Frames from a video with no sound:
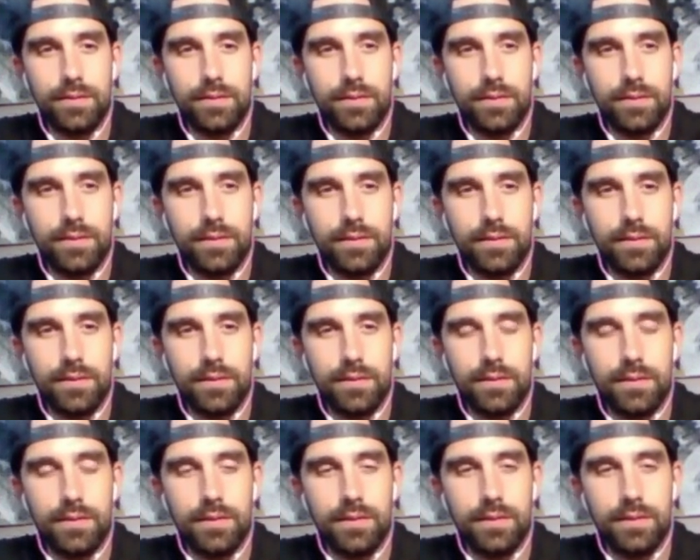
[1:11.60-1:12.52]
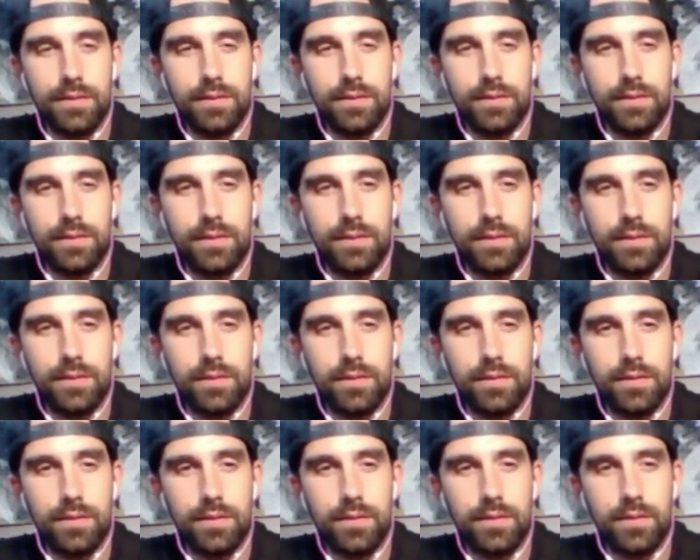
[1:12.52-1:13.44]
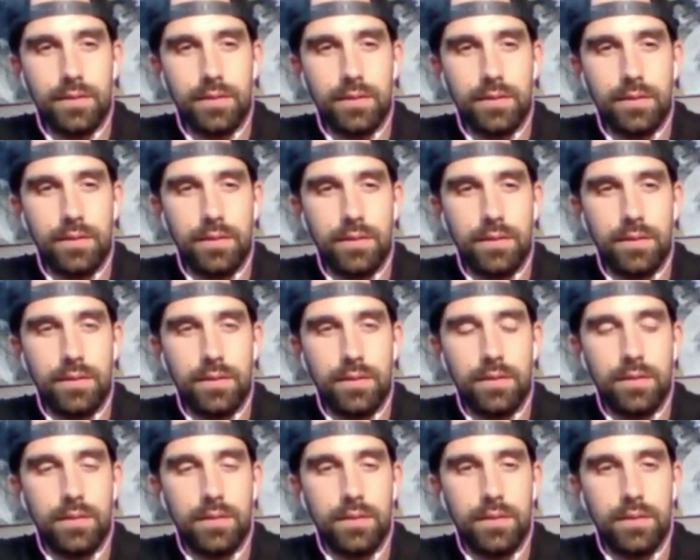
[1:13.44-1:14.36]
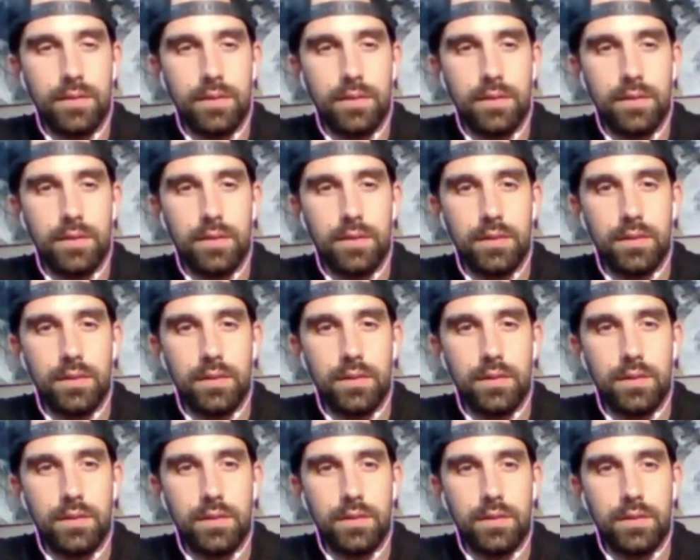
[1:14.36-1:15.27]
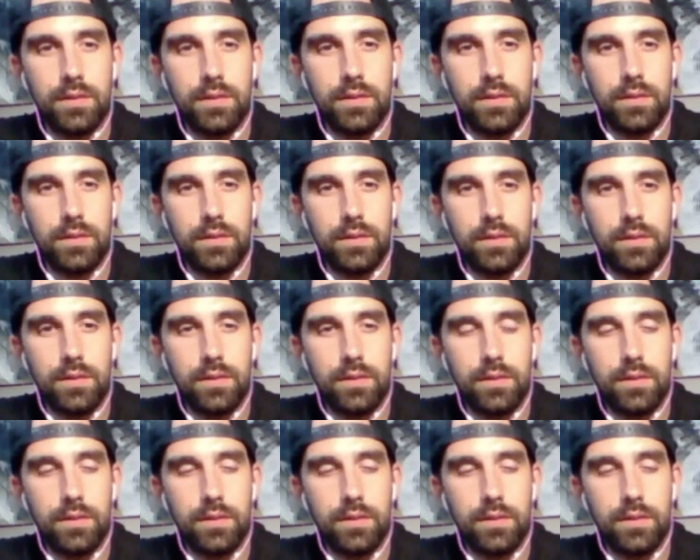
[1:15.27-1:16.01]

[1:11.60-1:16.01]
[no speech]